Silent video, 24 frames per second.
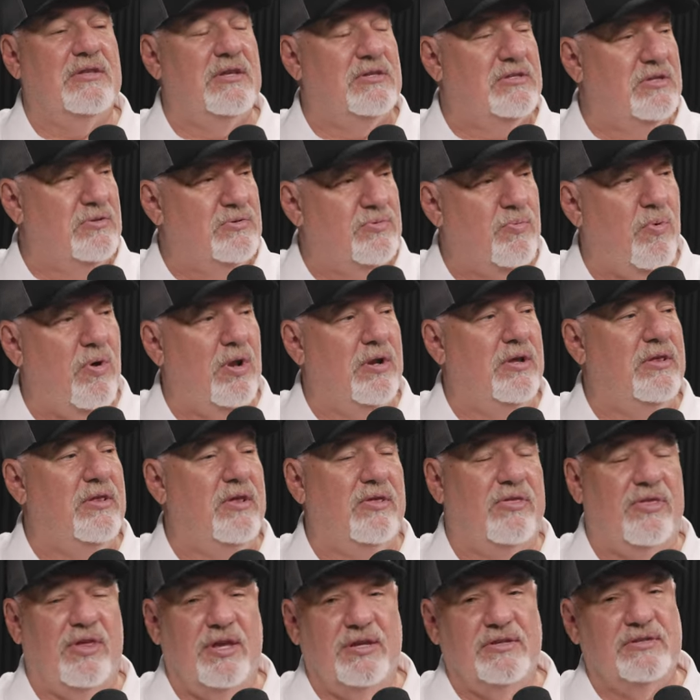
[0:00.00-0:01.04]
This is one of
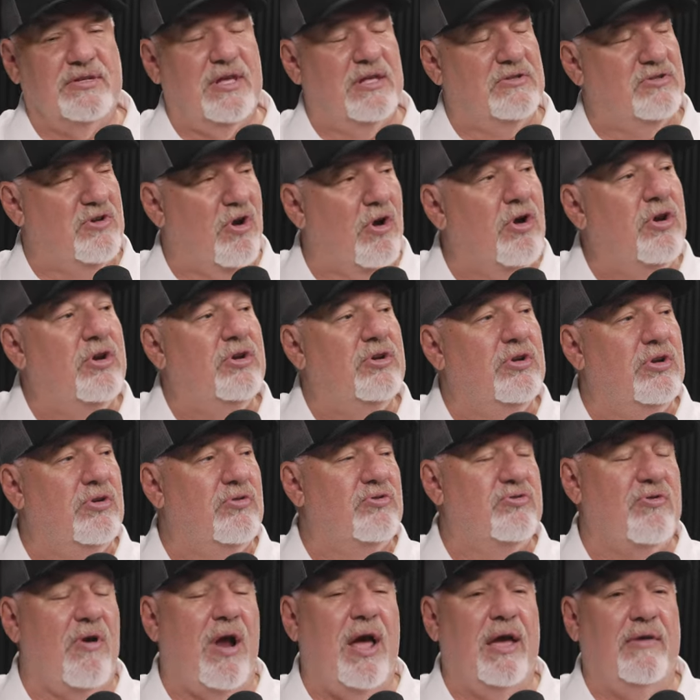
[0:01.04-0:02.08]
the things that's hurting your
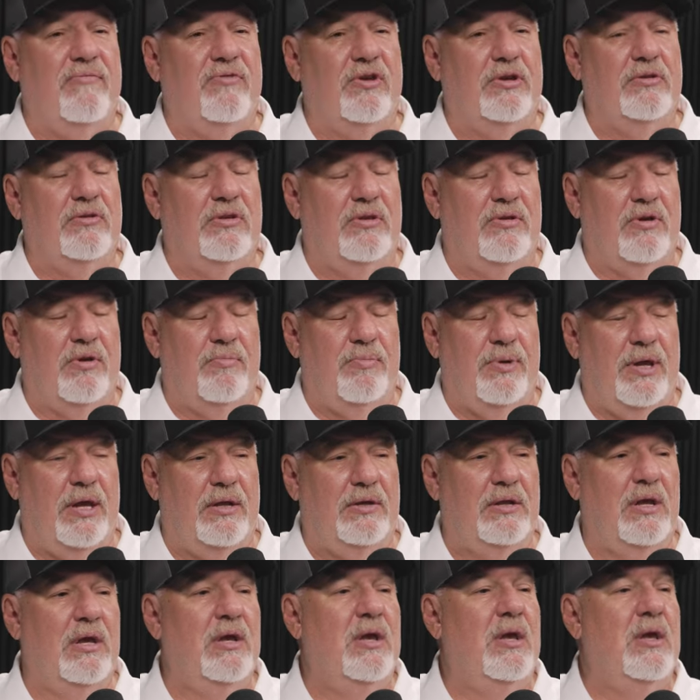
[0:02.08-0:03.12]
driving yeah. a little
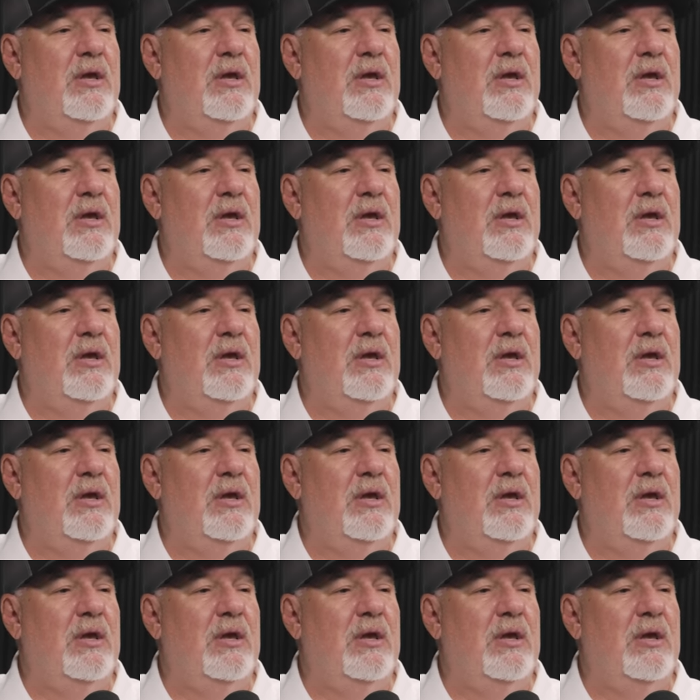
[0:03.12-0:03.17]
bit.